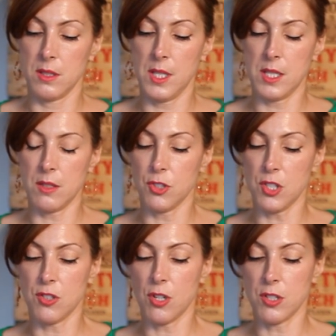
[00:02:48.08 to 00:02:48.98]
And it'll
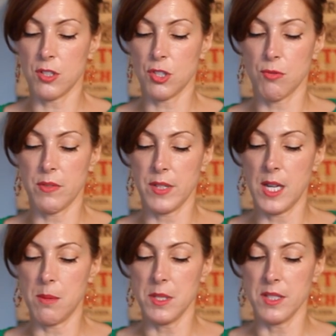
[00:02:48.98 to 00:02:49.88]
just start to shrivel
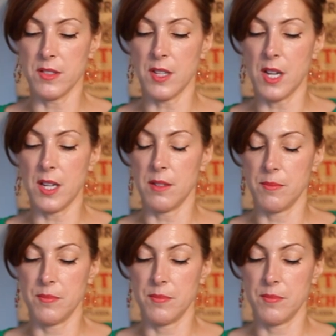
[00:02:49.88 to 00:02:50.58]
up inside.